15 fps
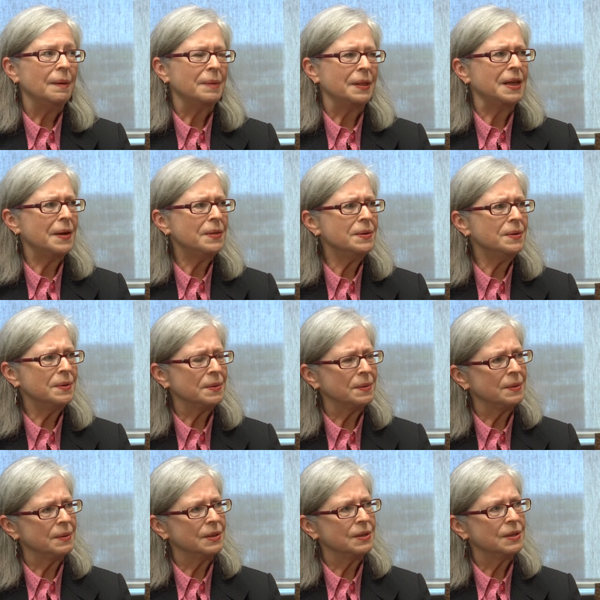but the other
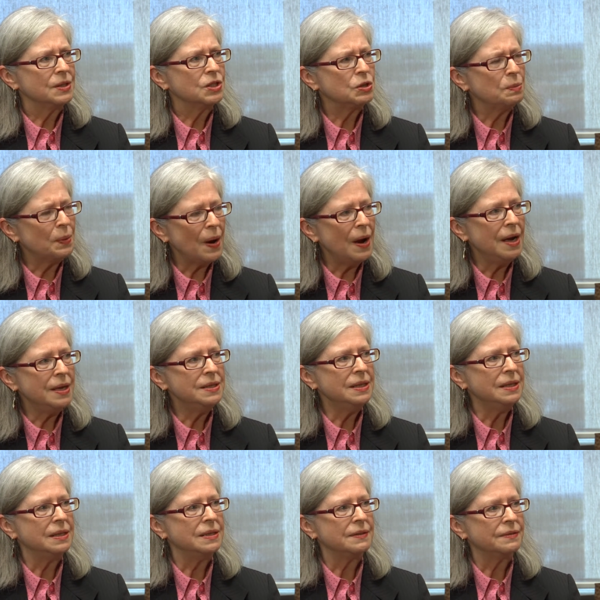
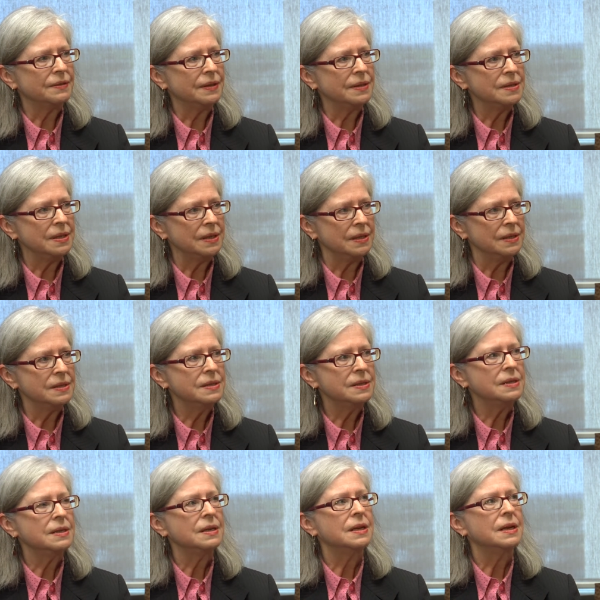surprising difference
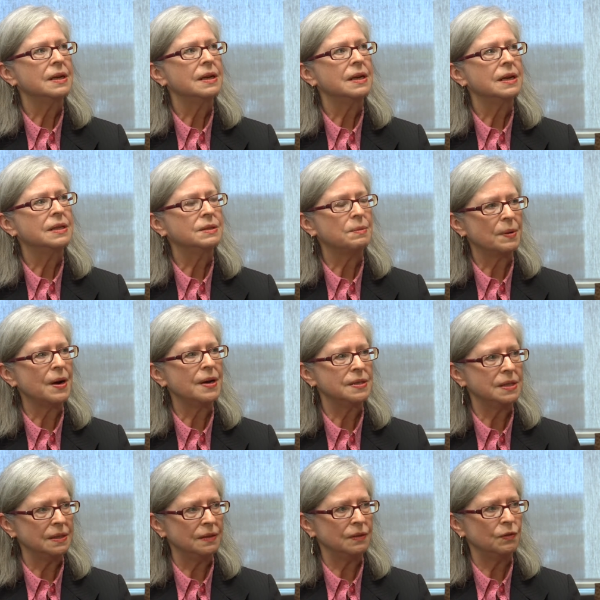is
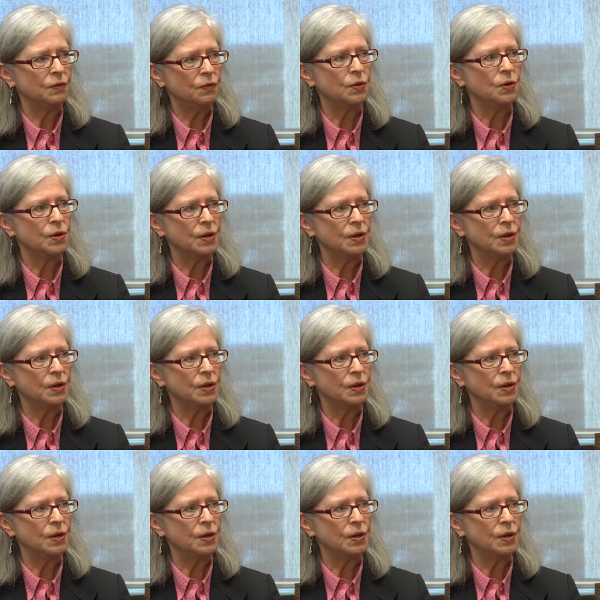surprising for